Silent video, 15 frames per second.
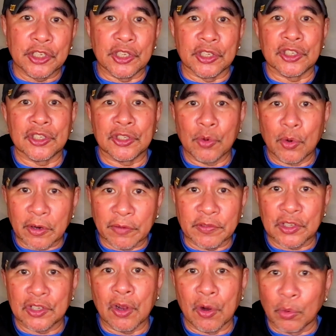to sort of
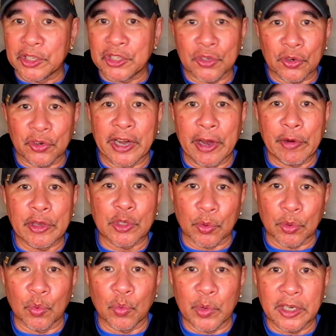only certain areas where
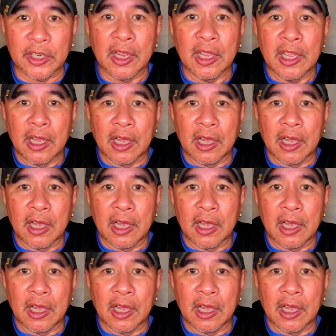the wind